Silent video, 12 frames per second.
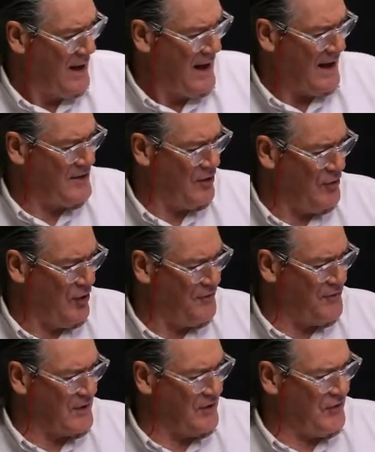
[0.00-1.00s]
I don't know if
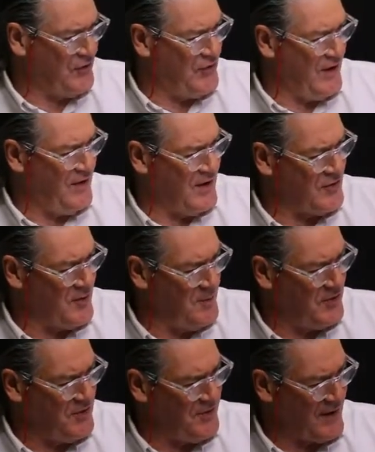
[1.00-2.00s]
you can see this. Let me
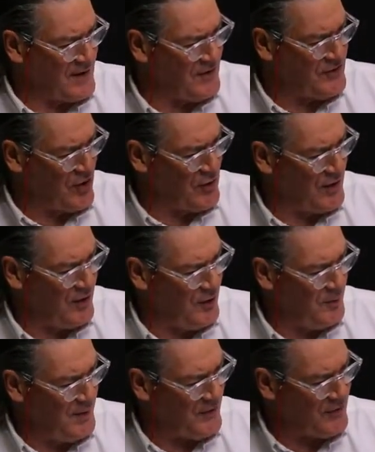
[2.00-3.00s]
see if I can turn it a little
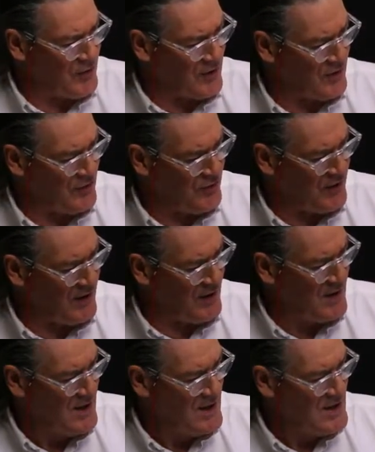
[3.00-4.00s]
bit so you can see a
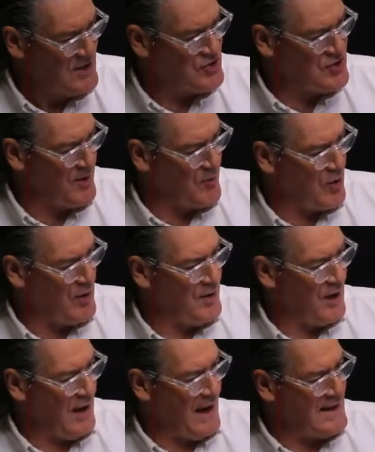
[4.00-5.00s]
shimmer in the
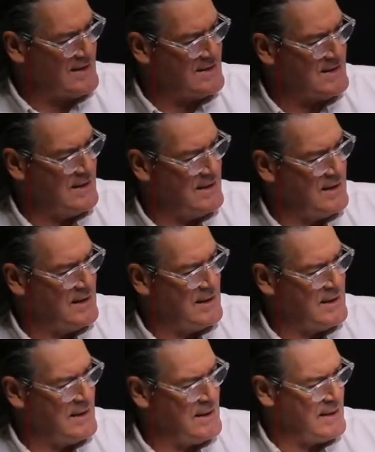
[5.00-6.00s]
lights.
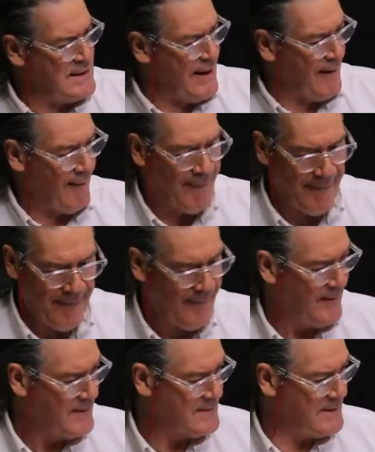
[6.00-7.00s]
No,
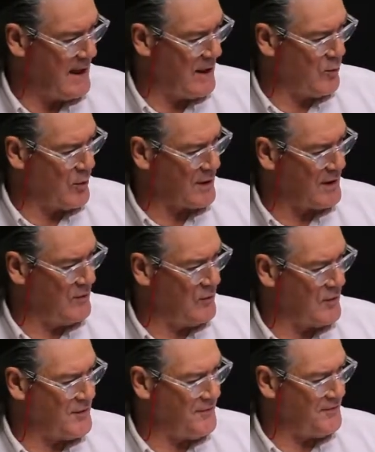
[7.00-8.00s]
not working
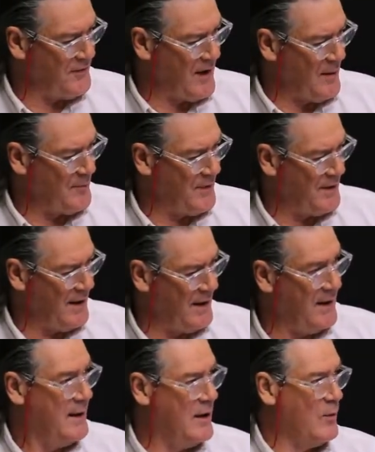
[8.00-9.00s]
worth a flop today.
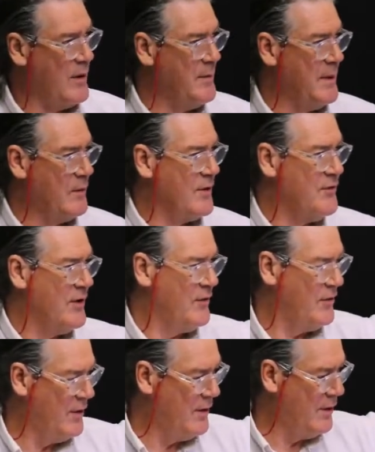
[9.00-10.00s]
Here, wait a minute. Watch this.
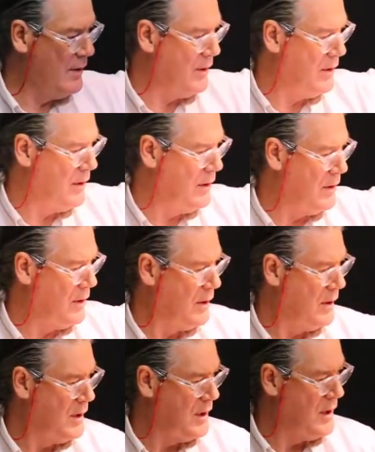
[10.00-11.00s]

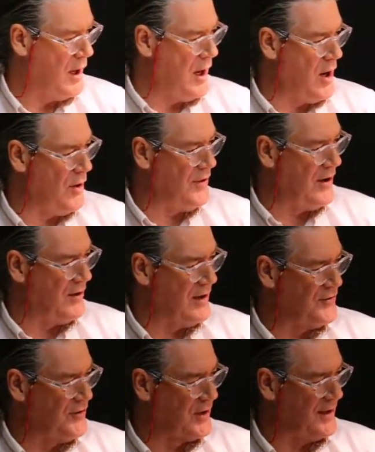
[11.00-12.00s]
Oh, there it
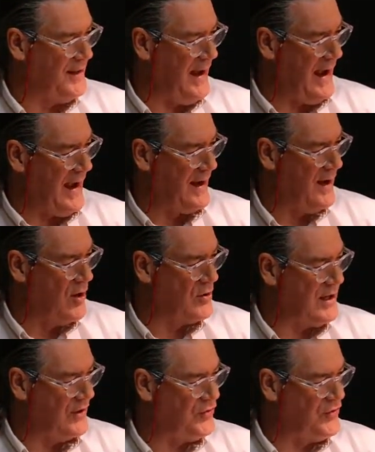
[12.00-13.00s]
is. Look at that.
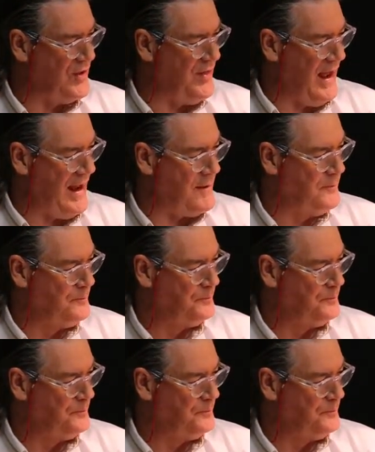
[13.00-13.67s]
Okay, see that?